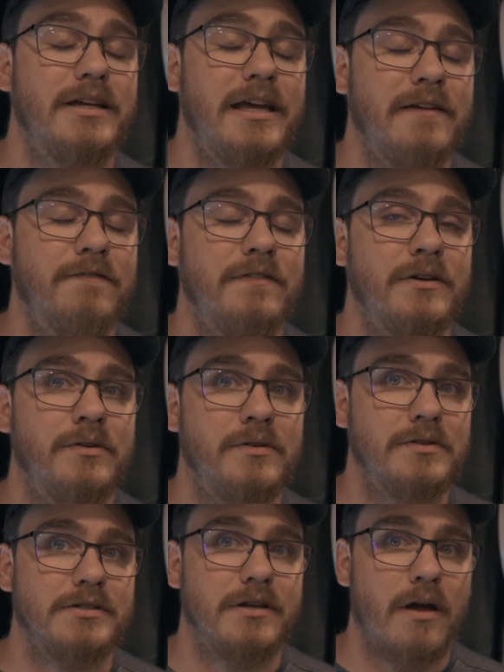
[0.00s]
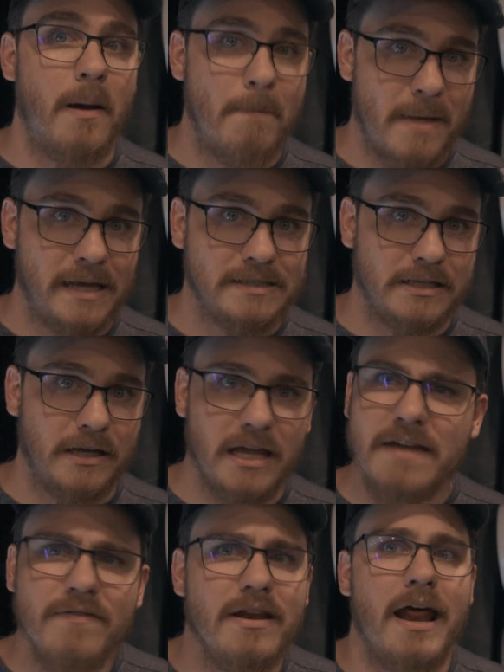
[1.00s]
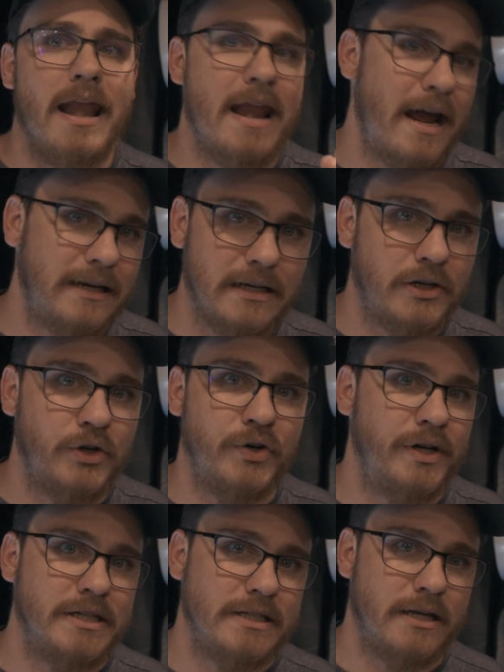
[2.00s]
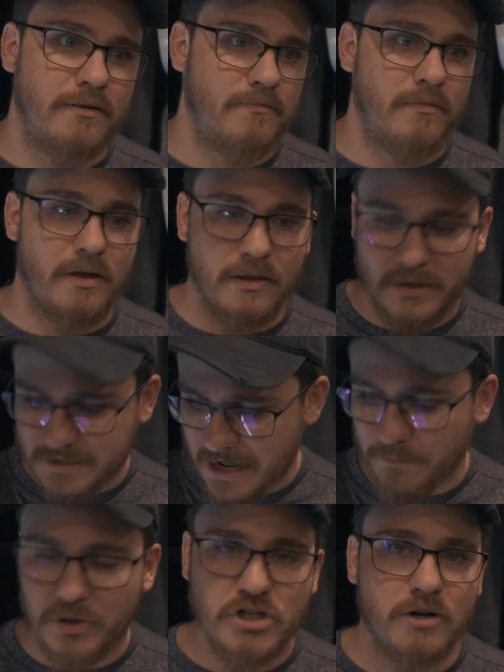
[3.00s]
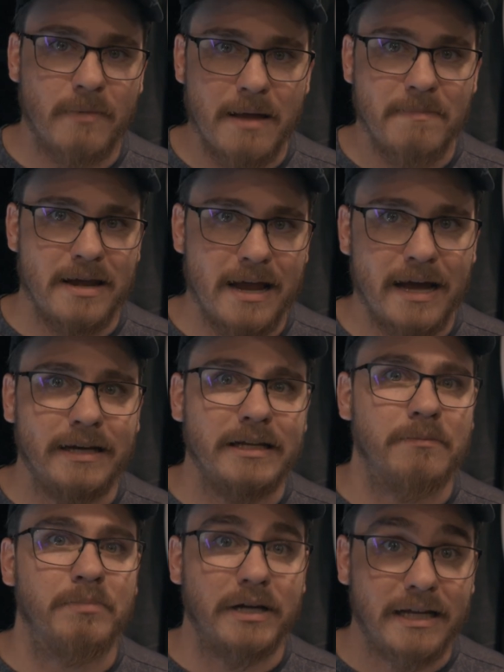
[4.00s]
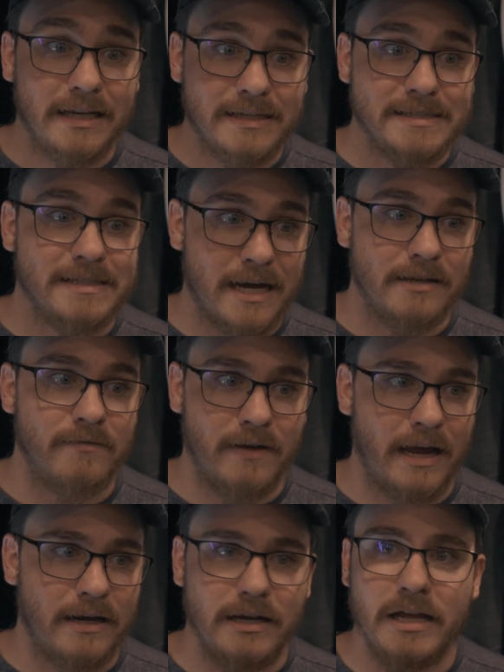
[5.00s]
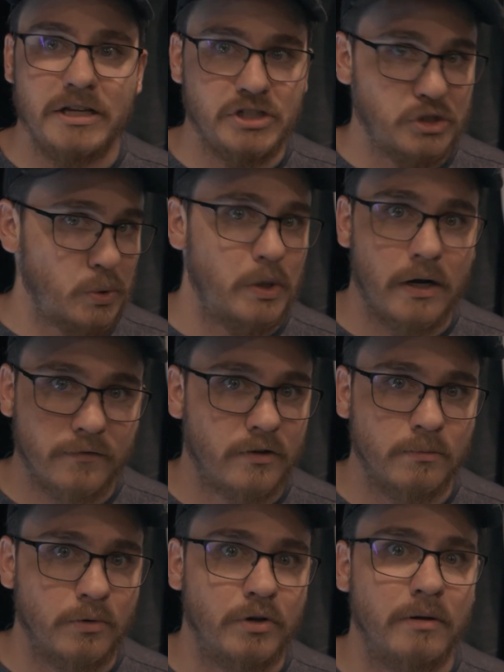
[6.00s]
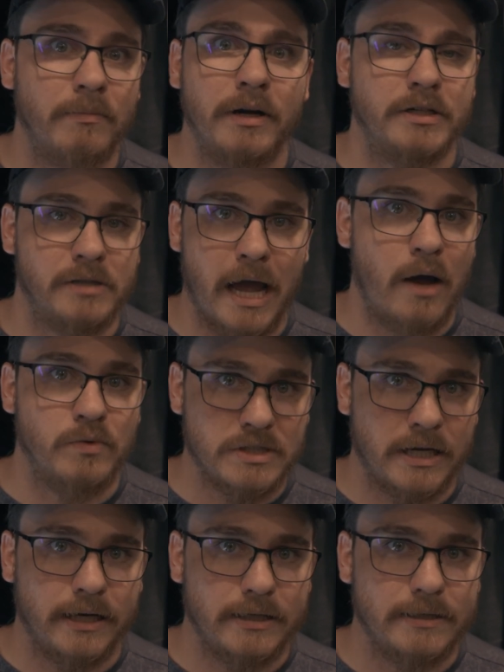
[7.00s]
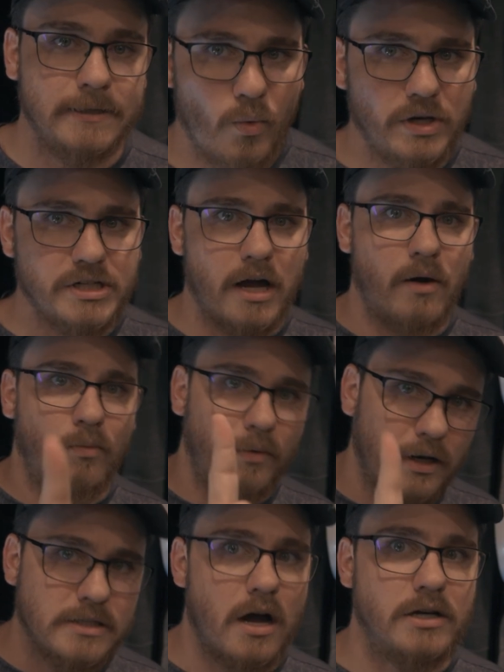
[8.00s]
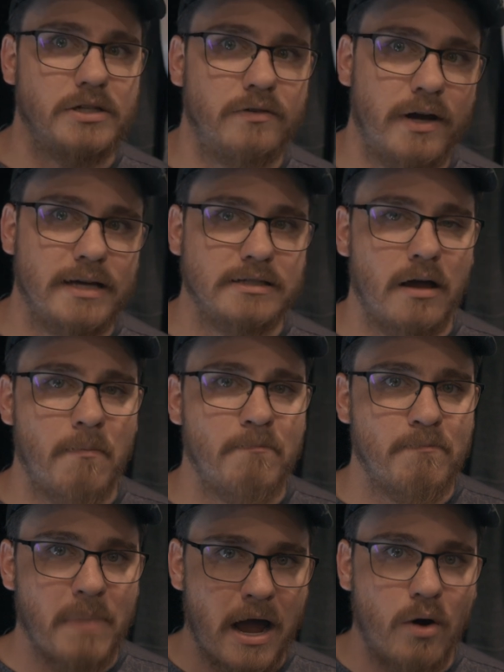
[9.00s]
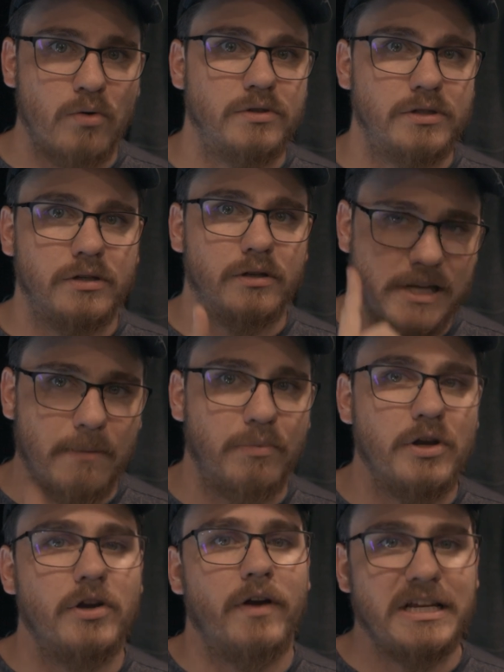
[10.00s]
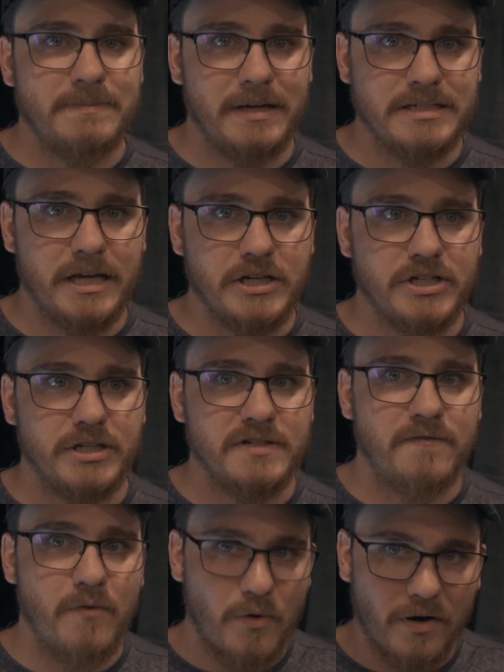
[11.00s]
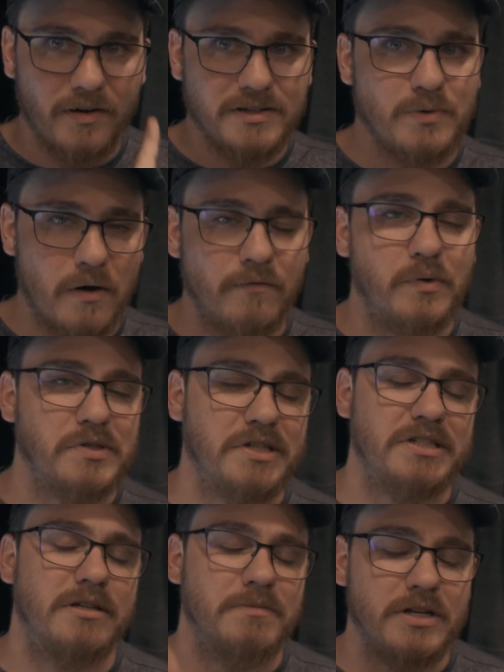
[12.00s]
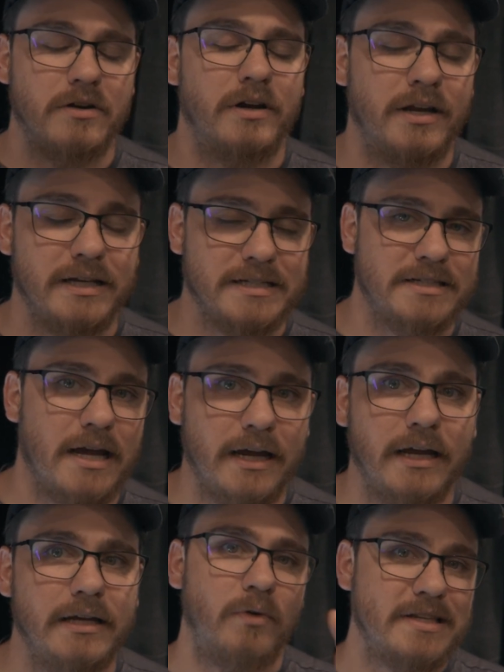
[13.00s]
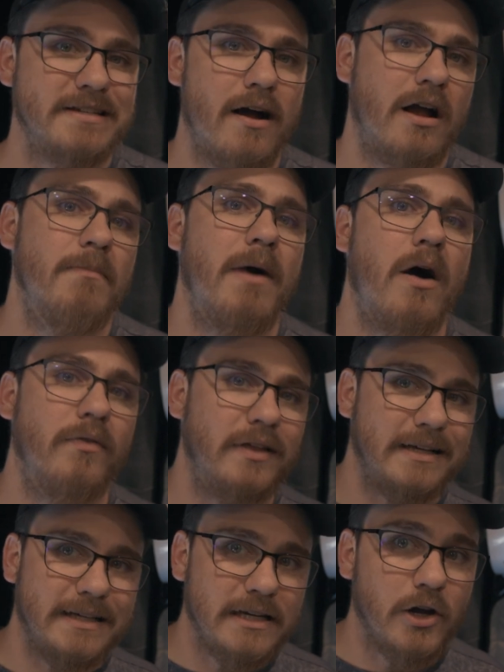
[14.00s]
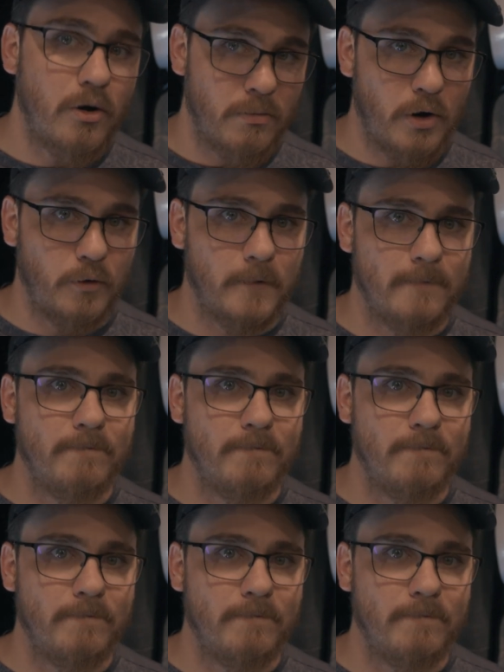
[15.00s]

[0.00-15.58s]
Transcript: it feels amazing. Even at 90 degrees, the temperature might be 90, but inside the van, it is so comfortable compared to outside, which I want to talk to you guys about tempering your expectations for 12 volt systems here in a second. Let's talk about the eco mode.